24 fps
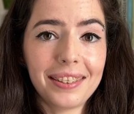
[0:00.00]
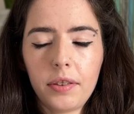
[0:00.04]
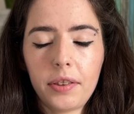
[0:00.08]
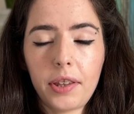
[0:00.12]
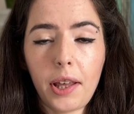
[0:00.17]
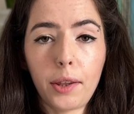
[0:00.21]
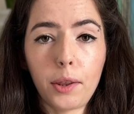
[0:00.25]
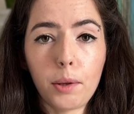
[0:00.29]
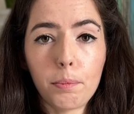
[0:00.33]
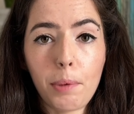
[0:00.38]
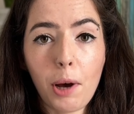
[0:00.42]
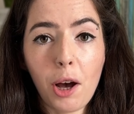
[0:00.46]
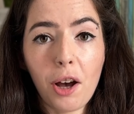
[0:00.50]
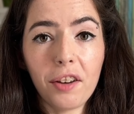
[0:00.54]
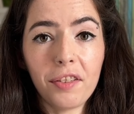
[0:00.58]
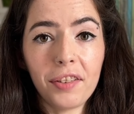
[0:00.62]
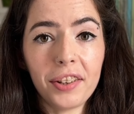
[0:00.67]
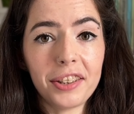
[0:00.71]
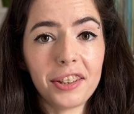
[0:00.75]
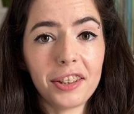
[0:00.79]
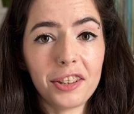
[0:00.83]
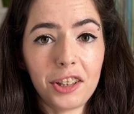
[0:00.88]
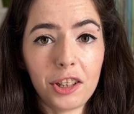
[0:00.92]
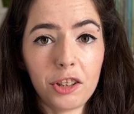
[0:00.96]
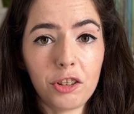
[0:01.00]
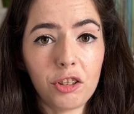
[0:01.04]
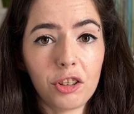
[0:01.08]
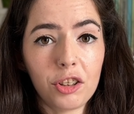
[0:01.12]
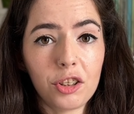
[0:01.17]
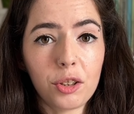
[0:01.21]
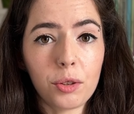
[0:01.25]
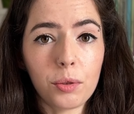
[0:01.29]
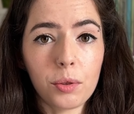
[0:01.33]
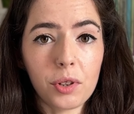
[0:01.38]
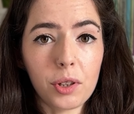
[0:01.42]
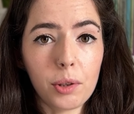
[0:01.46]
They're the perfect addition
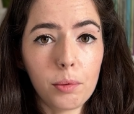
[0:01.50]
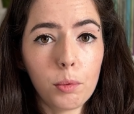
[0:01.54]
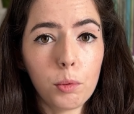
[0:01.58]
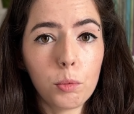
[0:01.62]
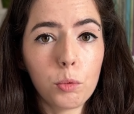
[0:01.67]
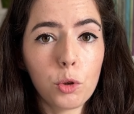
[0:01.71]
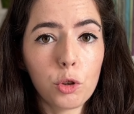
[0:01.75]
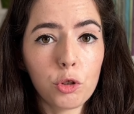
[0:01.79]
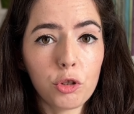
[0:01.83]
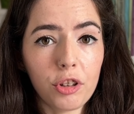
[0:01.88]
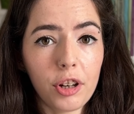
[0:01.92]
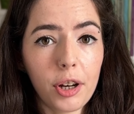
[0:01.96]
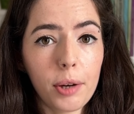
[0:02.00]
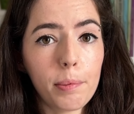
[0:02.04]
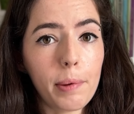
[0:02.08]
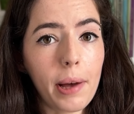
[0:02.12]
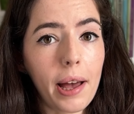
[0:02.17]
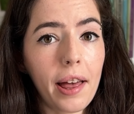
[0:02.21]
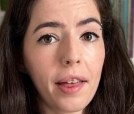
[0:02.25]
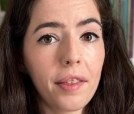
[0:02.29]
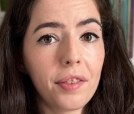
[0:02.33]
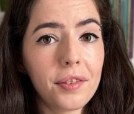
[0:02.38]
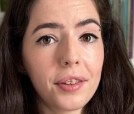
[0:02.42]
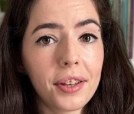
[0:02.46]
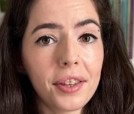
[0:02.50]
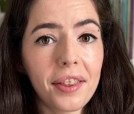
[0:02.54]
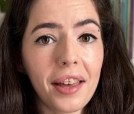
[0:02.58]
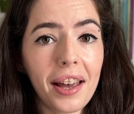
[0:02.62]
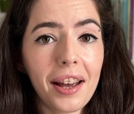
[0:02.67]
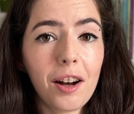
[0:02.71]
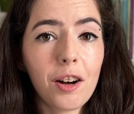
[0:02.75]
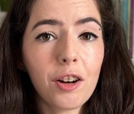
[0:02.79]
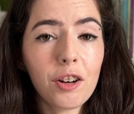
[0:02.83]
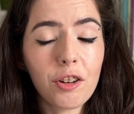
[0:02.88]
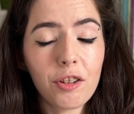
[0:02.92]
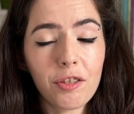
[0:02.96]
to a summer wardrobe, and they
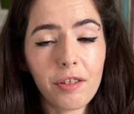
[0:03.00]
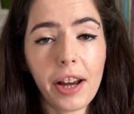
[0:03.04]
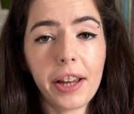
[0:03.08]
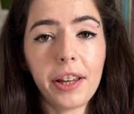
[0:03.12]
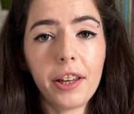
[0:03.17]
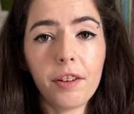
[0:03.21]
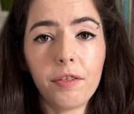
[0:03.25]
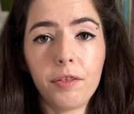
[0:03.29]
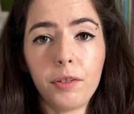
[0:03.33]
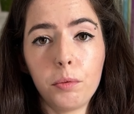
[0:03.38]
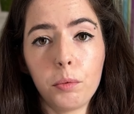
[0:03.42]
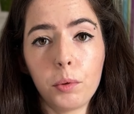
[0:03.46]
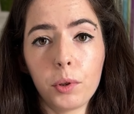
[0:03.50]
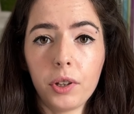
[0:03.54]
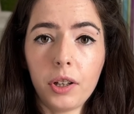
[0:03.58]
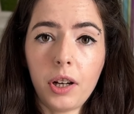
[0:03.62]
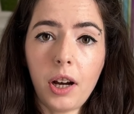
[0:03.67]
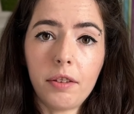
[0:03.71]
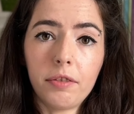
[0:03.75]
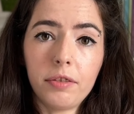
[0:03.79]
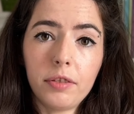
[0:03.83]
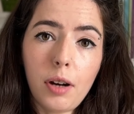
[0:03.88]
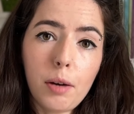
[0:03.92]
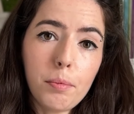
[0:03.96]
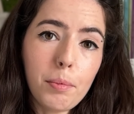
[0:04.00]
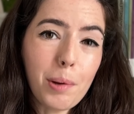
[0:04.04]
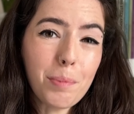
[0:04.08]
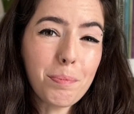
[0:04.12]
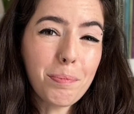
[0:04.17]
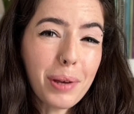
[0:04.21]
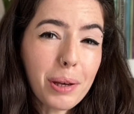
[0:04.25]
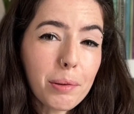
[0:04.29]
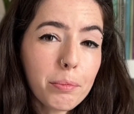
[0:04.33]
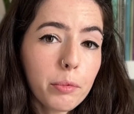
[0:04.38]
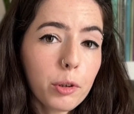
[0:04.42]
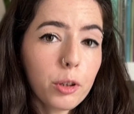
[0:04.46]
are great if you want to cover up a
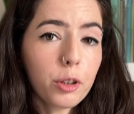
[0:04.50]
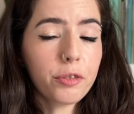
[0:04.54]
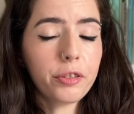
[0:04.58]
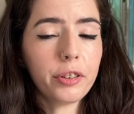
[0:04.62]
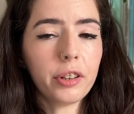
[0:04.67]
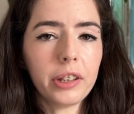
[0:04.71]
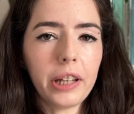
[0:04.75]
bit more of your